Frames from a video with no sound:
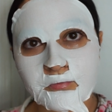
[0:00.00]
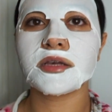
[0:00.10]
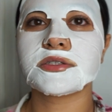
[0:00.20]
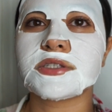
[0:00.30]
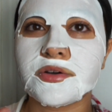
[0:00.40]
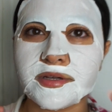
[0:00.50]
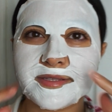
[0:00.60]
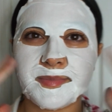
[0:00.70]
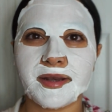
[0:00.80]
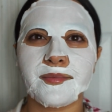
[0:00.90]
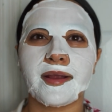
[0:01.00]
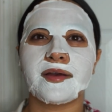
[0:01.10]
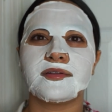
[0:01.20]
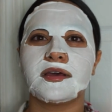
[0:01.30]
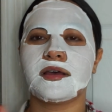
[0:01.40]
So it's been
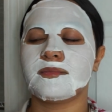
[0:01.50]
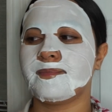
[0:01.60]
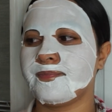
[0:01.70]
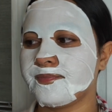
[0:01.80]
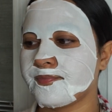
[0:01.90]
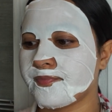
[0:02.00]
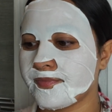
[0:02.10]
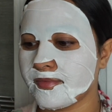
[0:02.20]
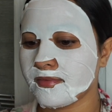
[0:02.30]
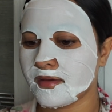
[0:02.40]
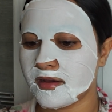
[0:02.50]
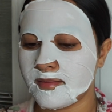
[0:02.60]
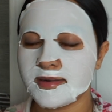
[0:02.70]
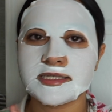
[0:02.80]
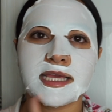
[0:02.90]
around I'm
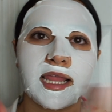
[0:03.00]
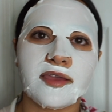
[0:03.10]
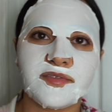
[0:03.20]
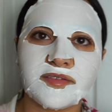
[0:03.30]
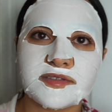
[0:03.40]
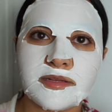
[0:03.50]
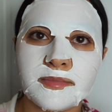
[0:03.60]
gonna say like 15